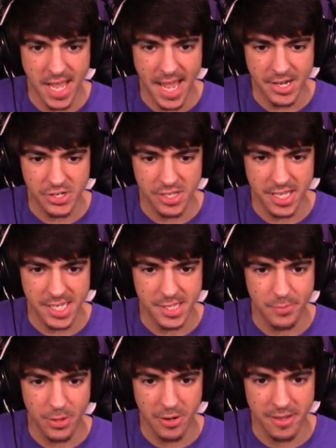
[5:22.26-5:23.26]
to actually
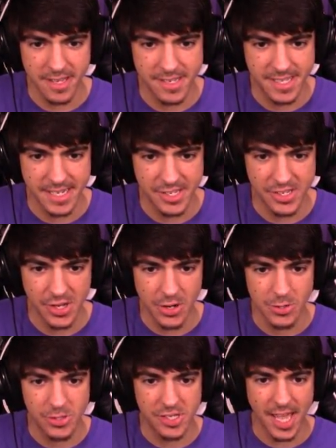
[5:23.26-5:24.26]
explore this. That's
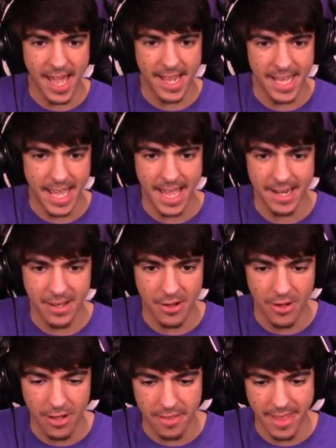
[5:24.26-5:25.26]
so sad. I had
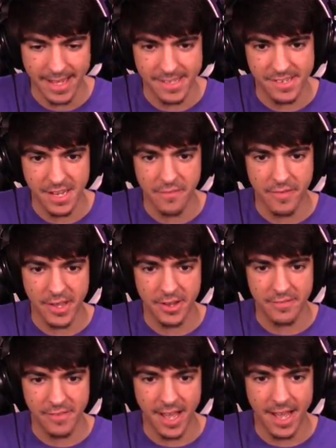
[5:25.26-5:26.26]
all that stuff I could
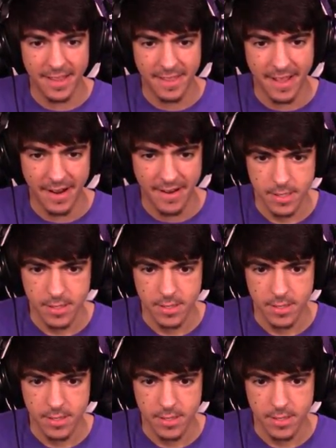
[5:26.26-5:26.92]
have gotten there.